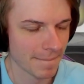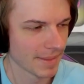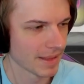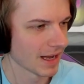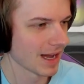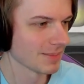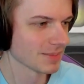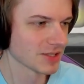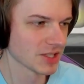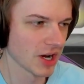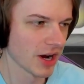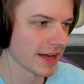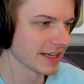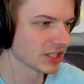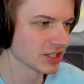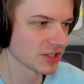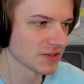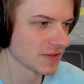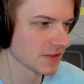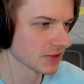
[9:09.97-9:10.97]
I'm sorry, it
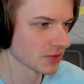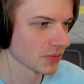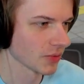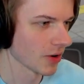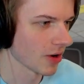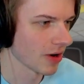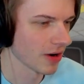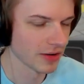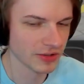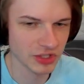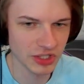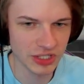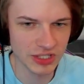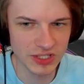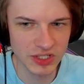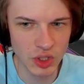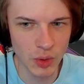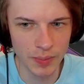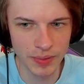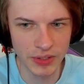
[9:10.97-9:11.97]
just feels wrong. She's
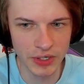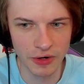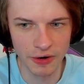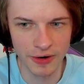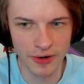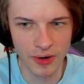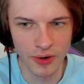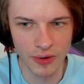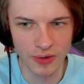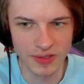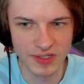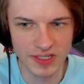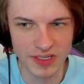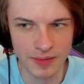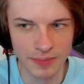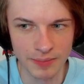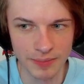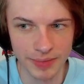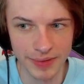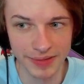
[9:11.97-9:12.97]
so pure and
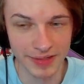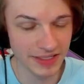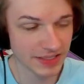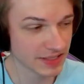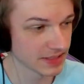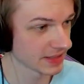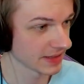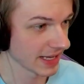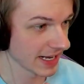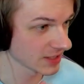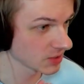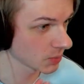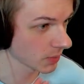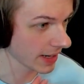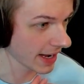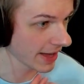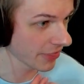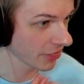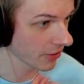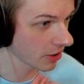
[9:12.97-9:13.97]
wholesome. But listen, that's what
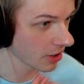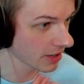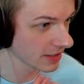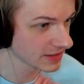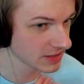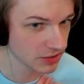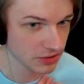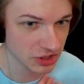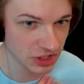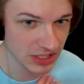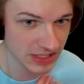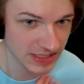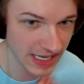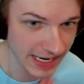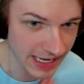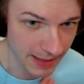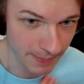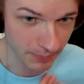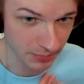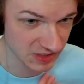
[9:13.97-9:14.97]
I thought until she's
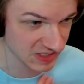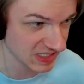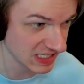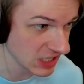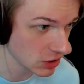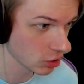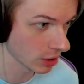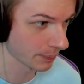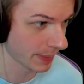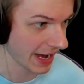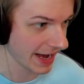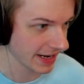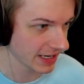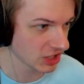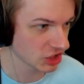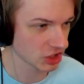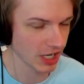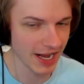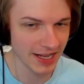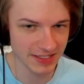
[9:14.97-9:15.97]
taking secret panty
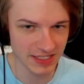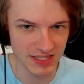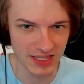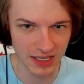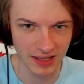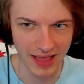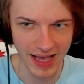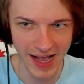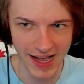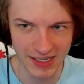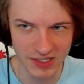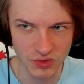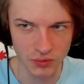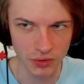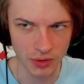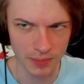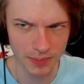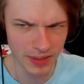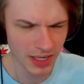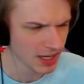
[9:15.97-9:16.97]
shots in the
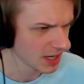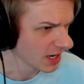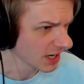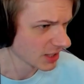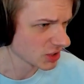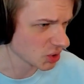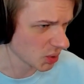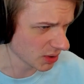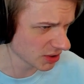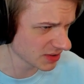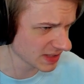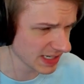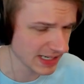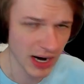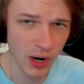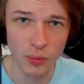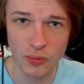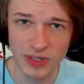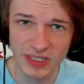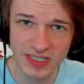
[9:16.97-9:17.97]
classroom. Do you understand
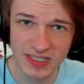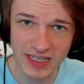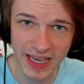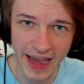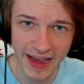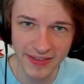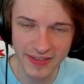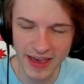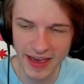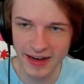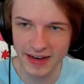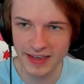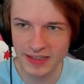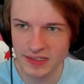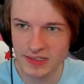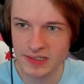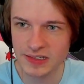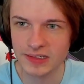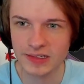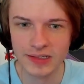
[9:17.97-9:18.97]
how risque that
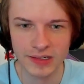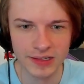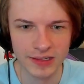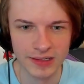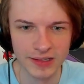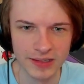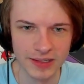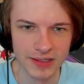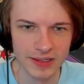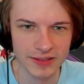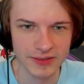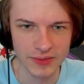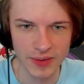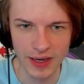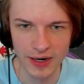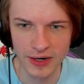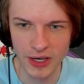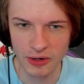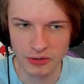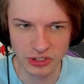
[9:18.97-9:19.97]
is? I
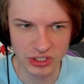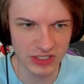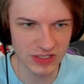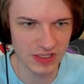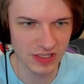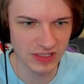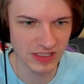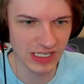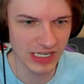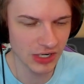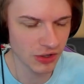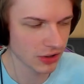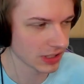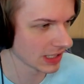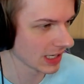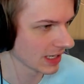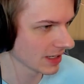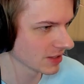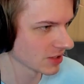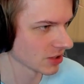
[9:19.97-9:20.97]
don't know. She's a secret
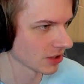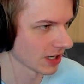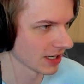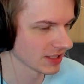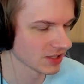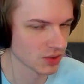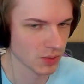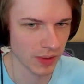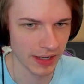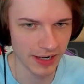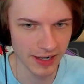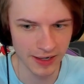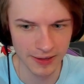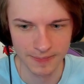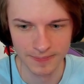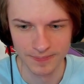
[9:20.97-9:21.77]
kinkster, I swear.